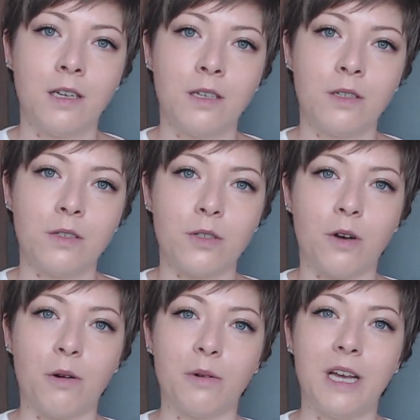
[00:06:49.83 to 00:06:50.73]

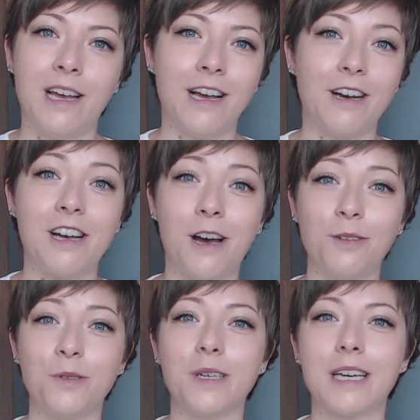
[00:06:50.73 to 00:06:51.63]
So how
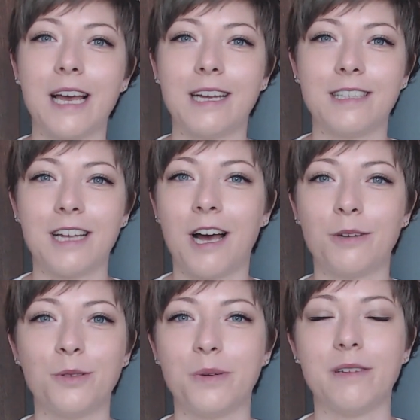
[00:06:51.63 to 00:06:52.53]
do
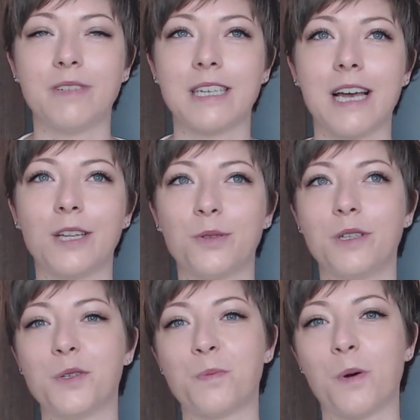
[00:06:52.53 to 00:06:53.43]
we even get to
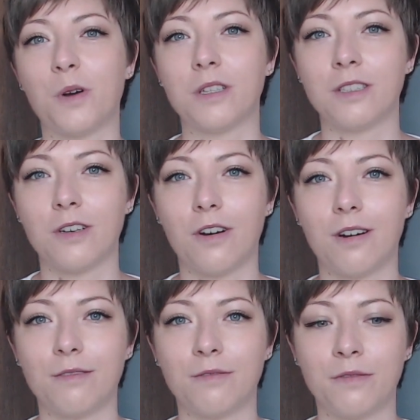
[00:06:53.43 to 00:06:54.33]
this point
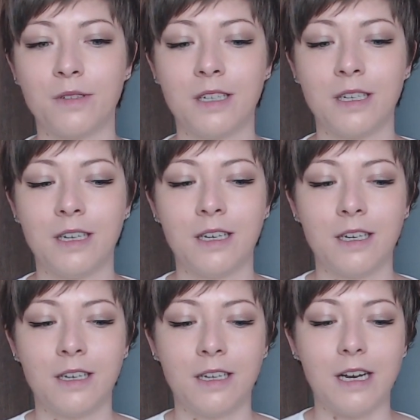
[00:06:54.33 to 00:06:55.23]
of
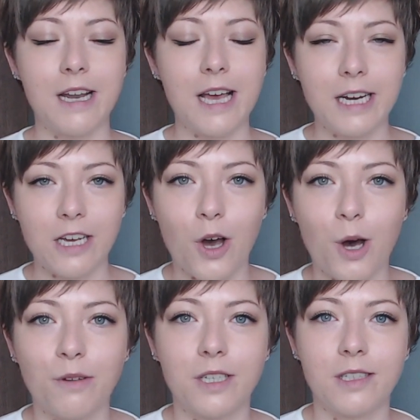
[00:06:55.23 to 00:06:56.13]
letting
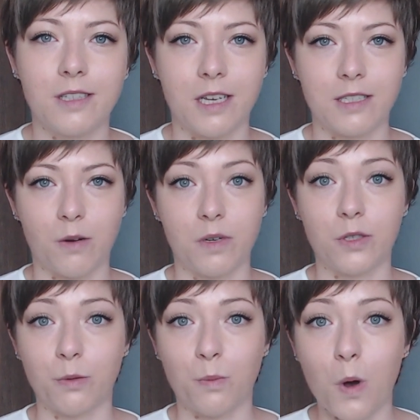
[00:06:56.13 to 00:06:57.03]
go of these things that we're
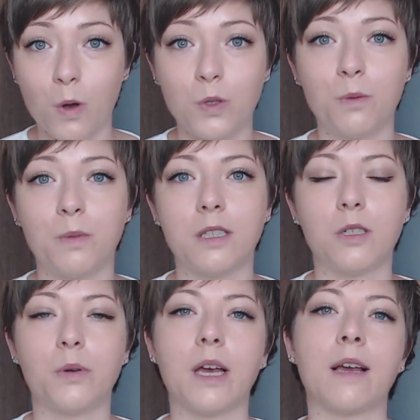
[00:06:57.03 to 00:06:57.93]
supposed to be
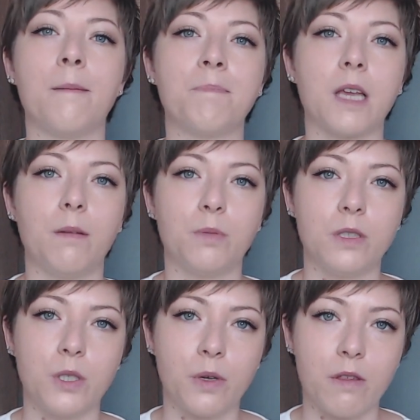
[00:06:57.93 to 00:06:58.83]
doing and
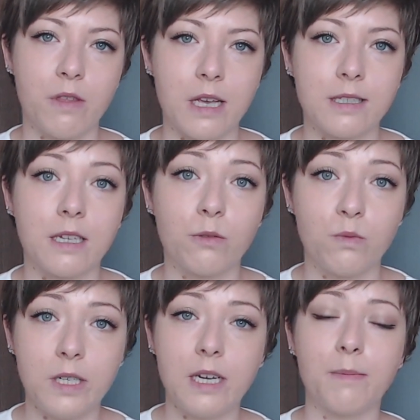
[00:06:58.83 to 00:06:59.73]
pursuing things that
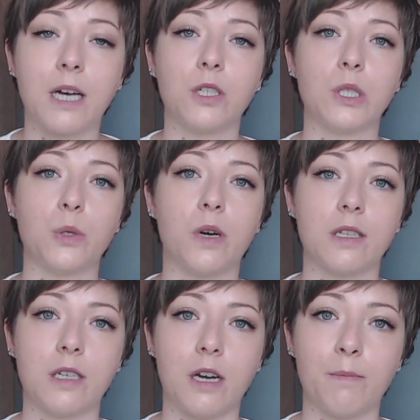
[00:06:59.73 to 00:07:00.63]
really matter to
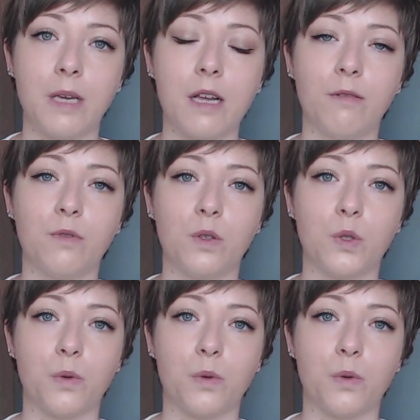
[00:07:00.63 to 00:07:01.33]
us, that are meaningful to